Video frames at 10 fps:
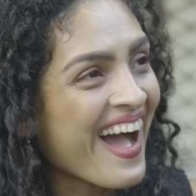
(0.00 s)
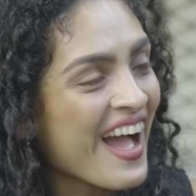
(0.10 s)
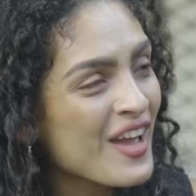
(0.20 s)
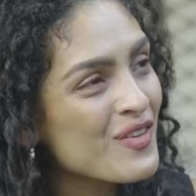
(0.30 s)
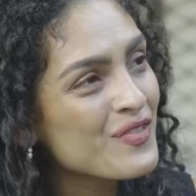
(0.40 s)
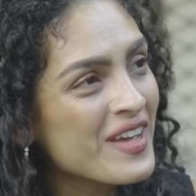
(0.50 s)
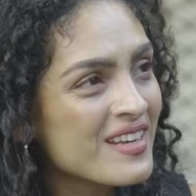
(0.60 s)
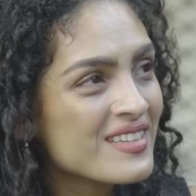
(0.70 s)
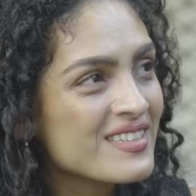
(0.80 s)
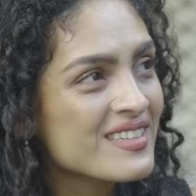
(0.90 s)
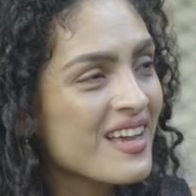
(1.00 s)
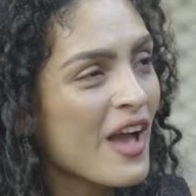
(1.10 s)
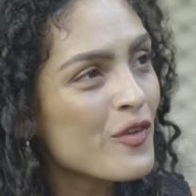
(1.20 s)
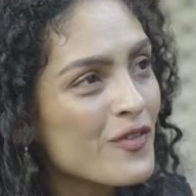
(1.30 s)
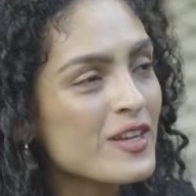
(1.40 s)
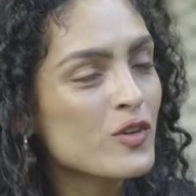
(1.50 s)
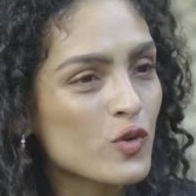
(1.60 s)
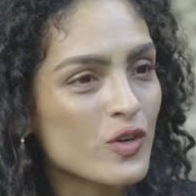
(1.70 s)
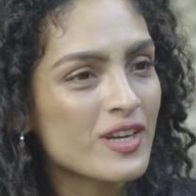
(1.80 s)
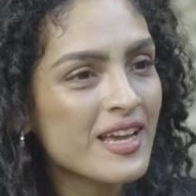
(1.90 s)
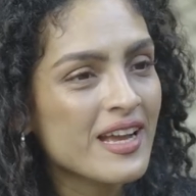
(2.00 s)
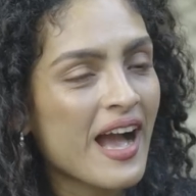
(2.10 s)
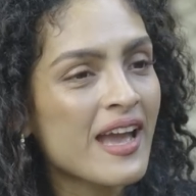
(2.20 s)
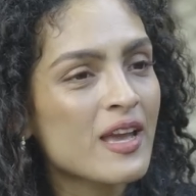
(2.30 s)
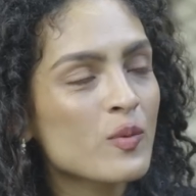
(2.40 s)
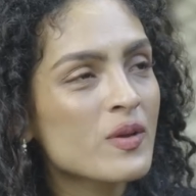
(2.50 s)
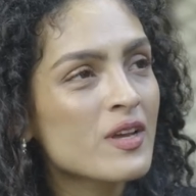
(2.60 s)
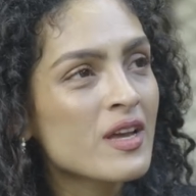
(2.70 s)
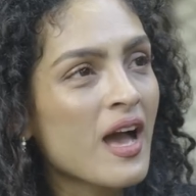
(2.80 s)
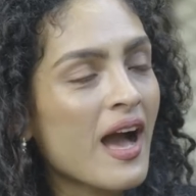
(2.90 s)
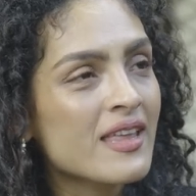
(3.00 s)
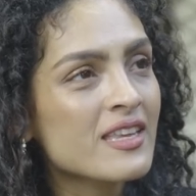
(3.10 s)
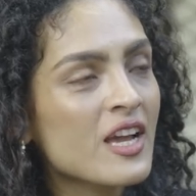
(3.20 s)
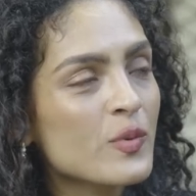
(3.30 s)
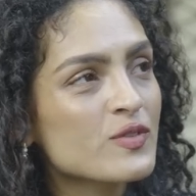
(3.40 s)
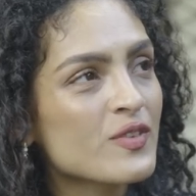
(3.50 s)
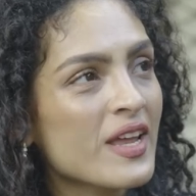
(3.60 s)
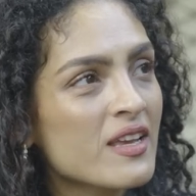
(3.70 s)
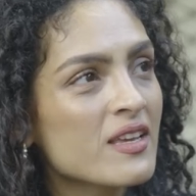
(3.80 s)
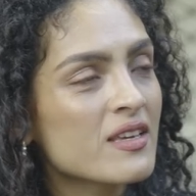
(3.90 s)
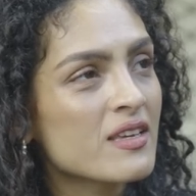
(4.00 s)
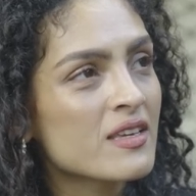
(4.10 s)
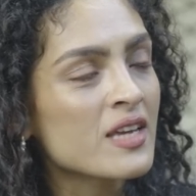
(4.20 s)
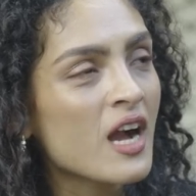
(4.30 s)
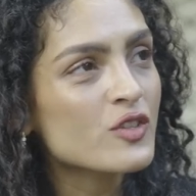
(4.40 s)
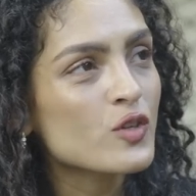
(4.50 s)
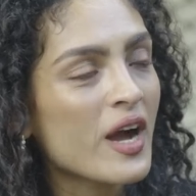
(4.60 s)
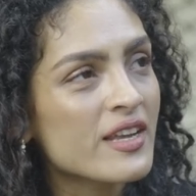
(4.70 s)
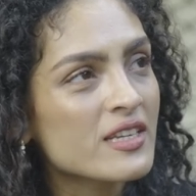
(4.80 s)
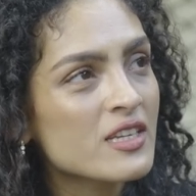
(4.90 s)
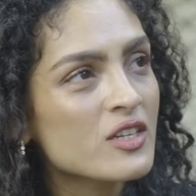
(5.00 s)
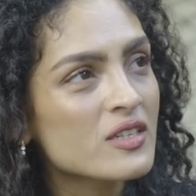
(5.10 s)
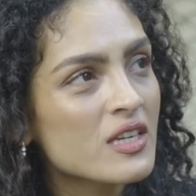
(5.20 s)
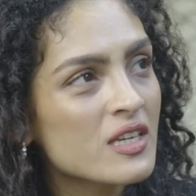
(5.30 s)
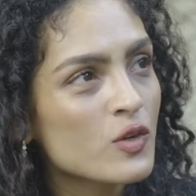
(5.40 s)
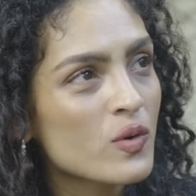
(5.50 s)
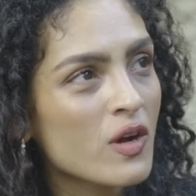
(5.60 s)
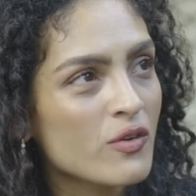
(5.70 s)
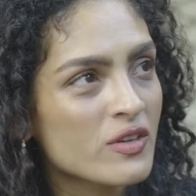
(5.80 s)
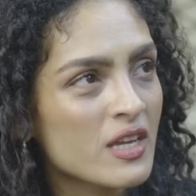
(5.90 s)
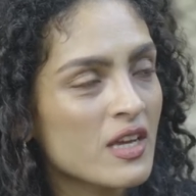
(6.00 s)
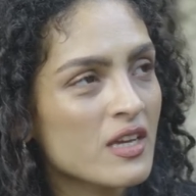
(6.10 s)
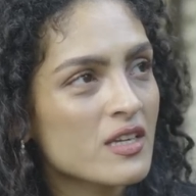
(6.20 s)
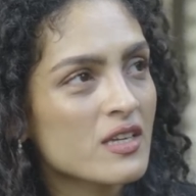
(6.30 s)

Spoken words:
I felt good. Like I think I was very young, so I didn't really know how to take